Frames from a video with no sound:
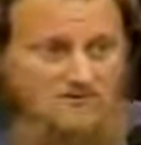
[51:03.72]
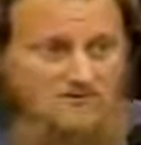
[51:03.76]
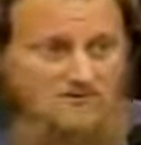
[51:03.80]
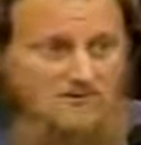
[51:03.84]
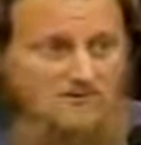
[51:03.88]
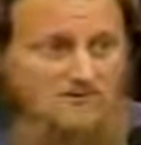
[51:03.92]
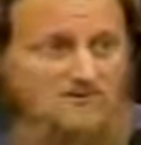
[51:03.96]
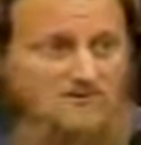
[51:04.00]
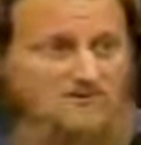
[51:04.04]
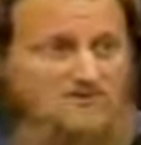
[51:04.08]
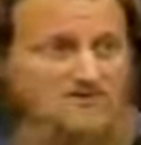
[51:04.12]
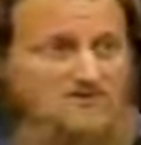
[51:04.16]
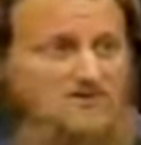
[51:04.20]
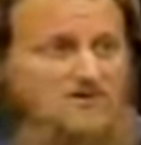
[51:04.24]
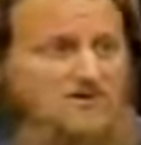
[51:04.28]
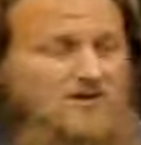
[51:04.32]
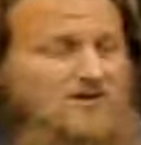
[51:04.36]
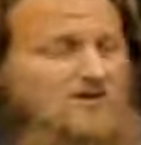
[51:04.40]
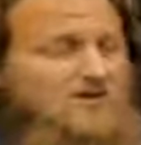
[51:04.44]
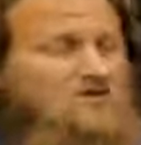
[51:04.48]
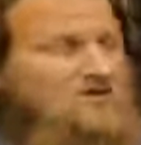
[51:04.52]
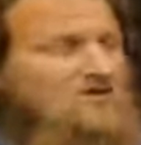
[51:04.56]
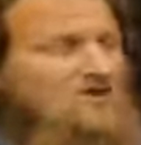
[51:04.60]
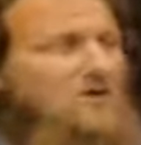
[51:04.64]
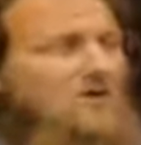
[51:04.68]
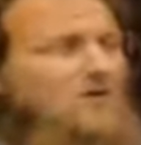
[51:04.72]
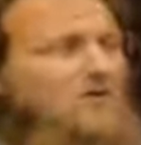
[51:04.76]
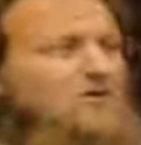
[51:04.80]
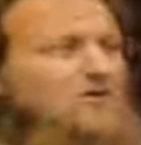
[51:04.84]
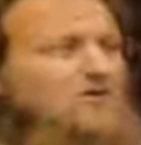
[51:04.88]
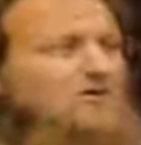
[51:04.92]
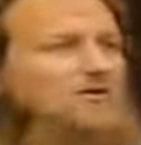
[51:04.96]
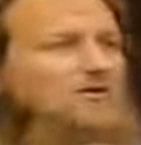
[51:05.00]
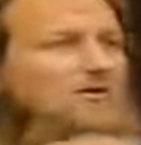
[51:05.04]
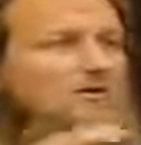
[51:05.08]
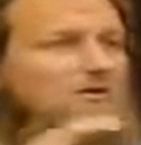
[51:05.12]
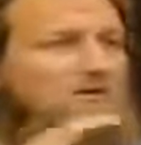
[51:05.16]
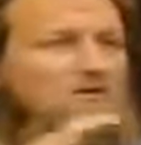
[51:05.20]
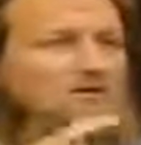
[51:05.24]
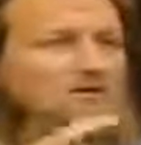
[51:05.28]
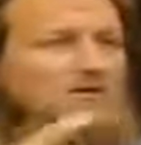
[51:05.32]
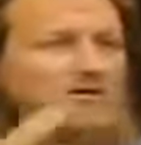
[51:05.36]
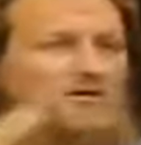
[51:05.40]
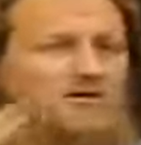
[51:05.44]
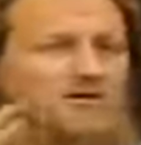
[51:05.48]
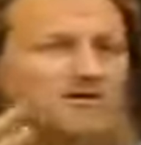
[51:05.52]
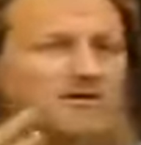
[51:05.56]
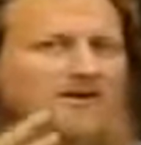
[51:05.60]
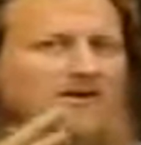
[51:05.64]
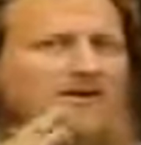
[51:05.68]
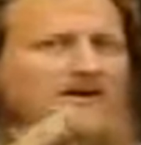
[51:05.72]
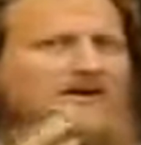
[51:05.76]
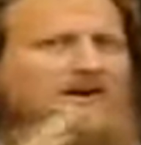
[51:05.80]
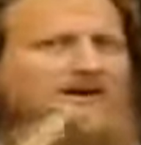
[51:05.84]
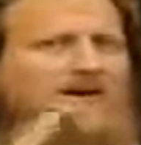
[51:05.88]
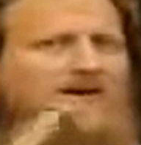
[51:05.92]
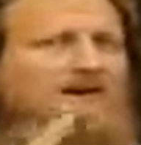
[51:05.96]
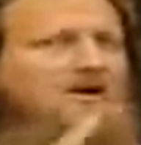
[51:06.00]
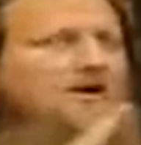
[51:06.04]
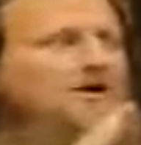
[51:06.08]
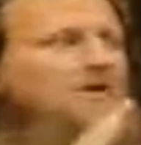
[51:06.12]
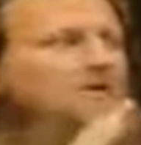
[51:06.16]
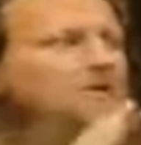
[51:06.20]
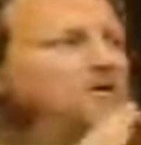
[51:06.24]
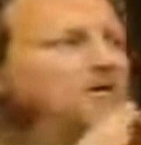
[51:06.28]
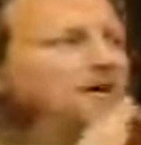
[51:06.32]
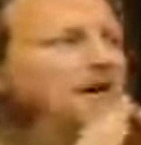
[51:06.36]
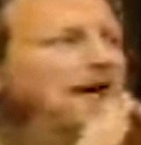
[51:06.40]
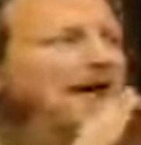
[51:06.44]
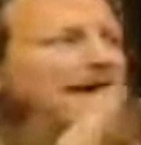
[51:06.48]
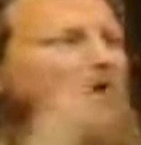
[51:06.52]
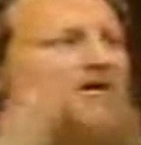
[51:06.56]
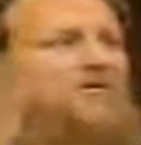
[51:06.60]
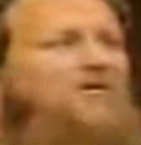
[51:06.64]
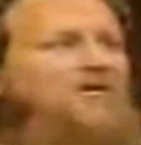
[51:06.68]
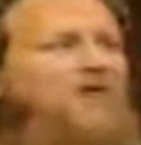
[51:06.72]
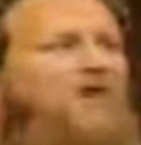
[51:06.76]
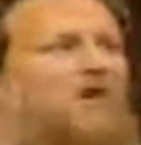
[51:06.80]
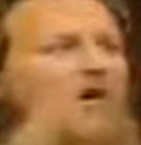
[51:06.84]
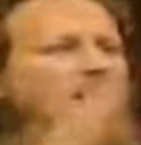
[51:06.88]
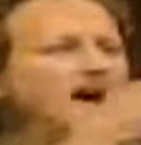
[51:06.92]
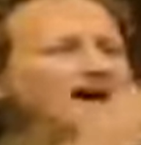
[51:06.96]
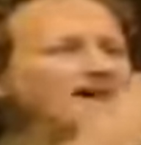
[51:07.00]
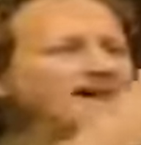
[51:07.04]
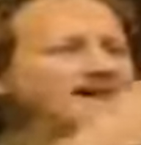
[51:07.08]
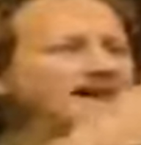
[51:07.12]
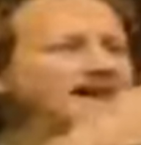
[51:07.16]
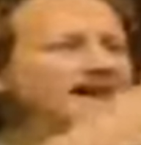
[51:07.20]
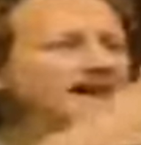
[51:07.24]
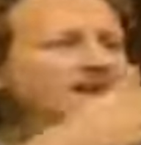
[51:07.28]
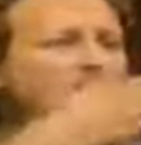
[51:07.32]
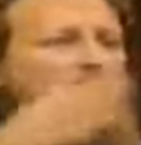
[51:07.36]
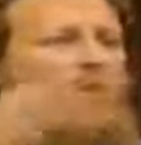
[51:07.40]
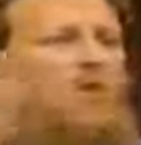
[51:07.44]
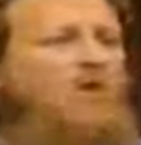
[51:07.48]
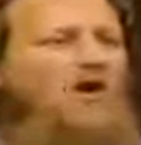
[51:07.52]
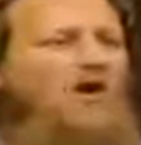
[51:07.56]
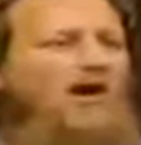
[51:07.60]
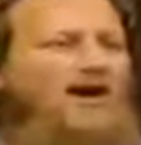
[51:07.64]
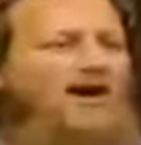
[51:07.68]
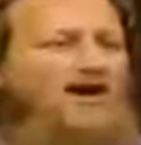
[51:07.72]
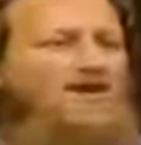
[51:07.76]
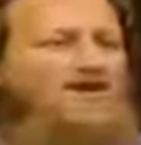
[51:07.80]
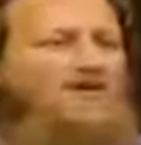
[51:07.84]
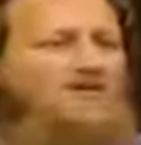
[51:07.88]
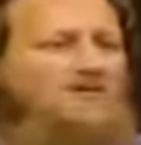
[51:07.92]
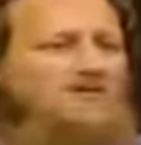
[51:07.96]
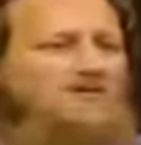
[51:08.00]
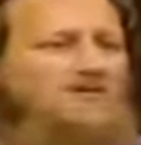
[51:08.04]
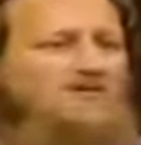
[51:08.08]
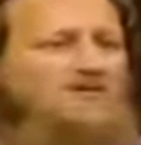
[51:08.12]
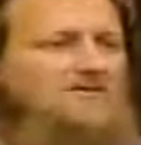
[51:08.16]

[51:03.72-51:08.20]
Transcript: Yes? So, really, we have quite a wide